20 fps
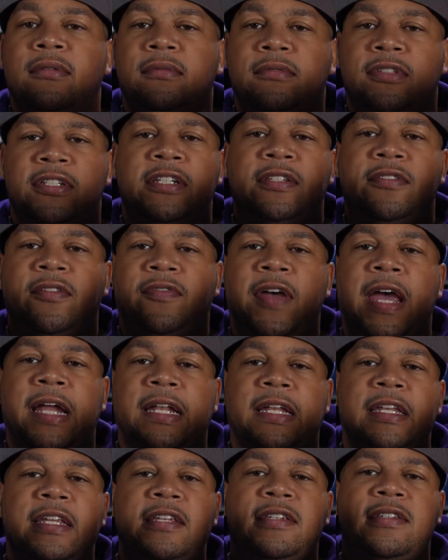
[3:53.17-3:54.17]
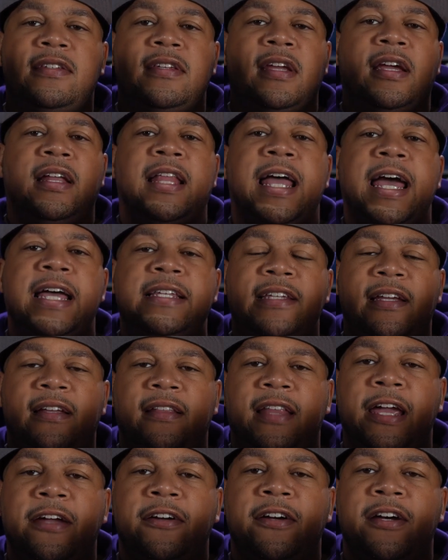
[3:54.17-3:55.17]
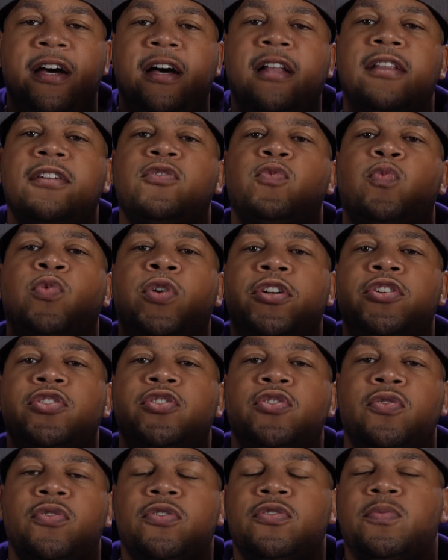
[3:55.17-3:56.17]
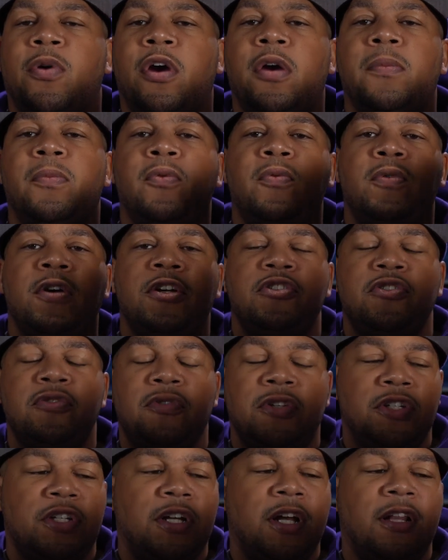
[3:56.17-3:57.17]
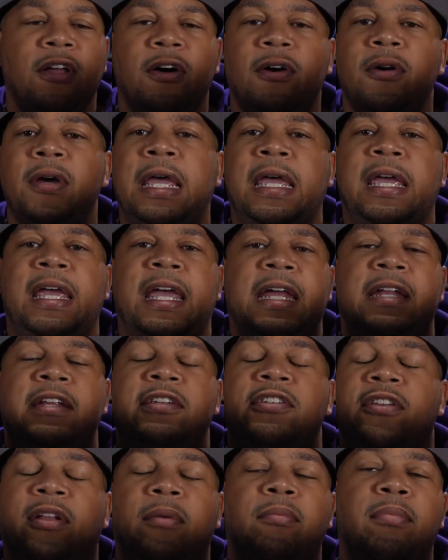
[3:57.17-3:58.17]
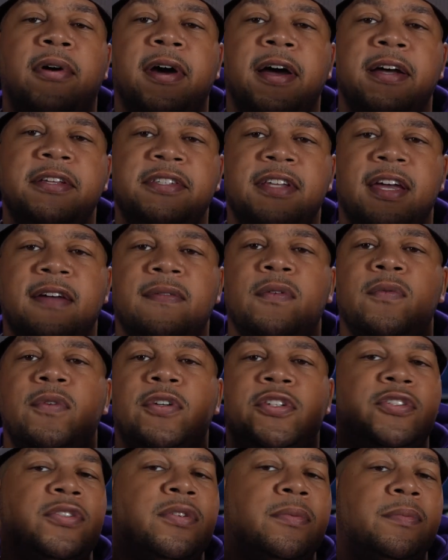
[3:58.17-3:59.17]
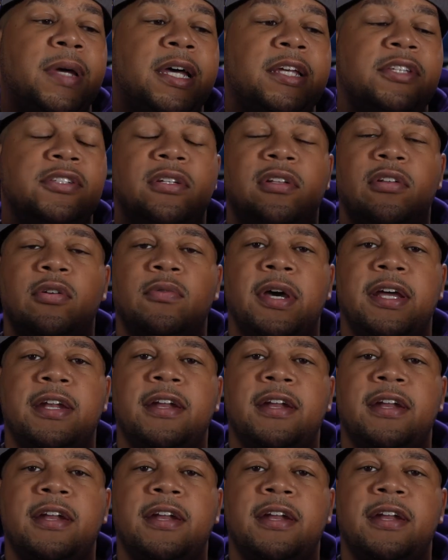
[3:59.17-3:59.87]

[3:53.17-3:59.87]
just the fact that this is in classic Laker colors. One shoe is purple, one shoe is yellow, and it's LeBron 7, which is the best silhouette